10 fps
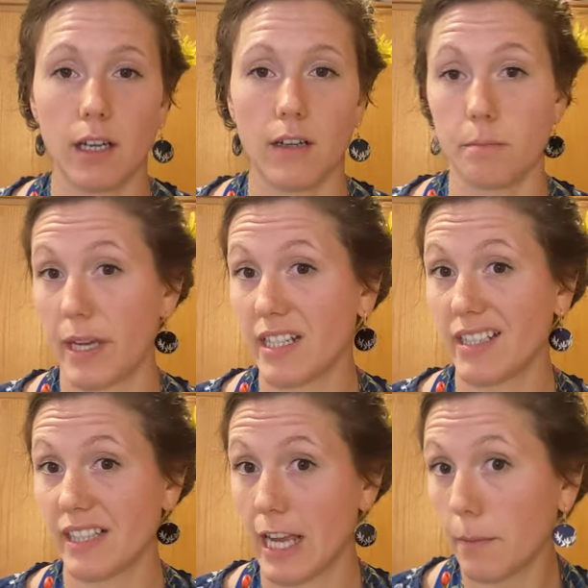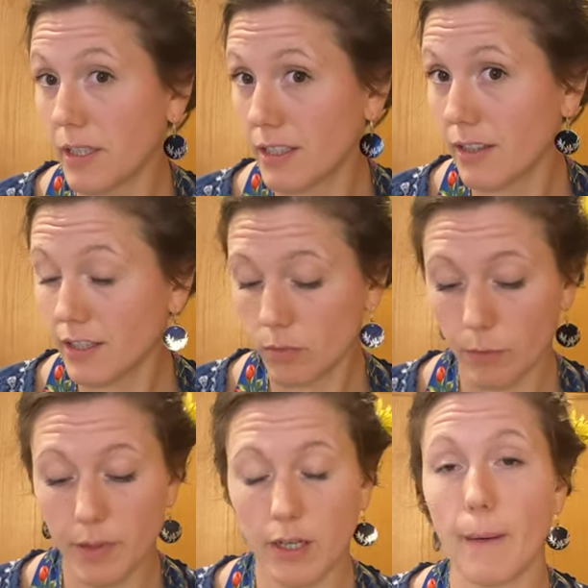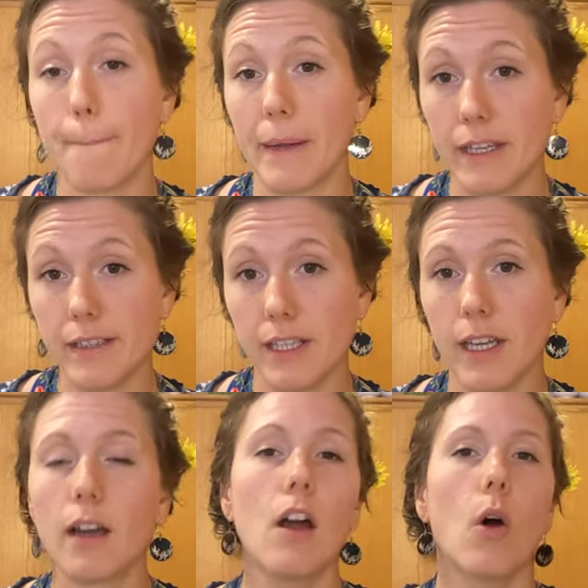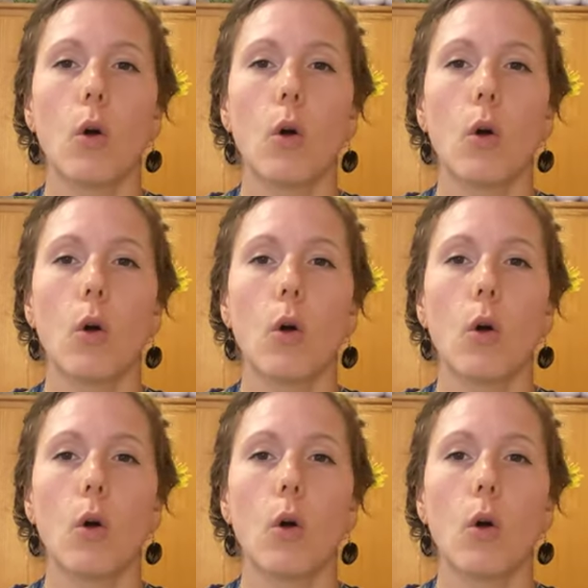uh, baked salmon to this would be amazing.